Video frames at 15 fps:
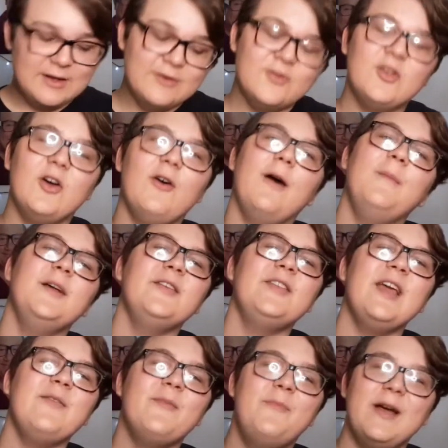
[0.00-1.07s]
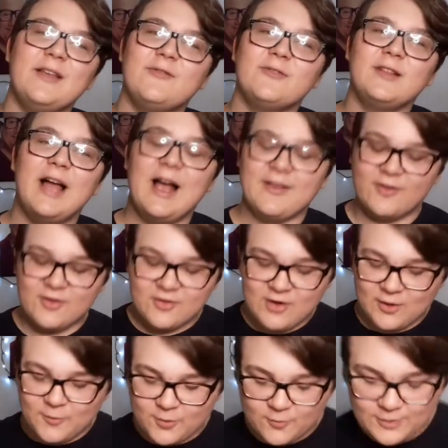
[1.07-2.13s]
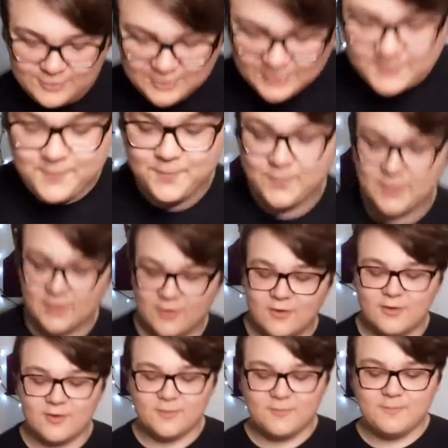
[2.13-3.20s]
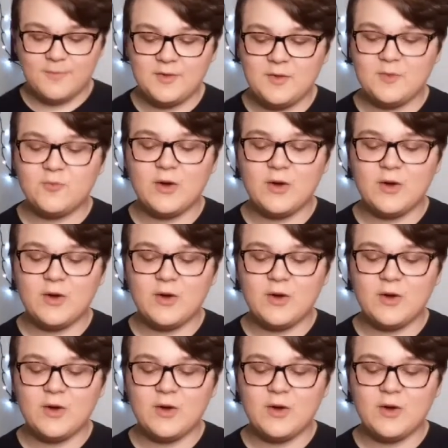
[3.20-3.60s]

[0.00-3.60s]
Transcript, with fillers: So I'm gonna say the best for last. Let's start with Richter. Mrs.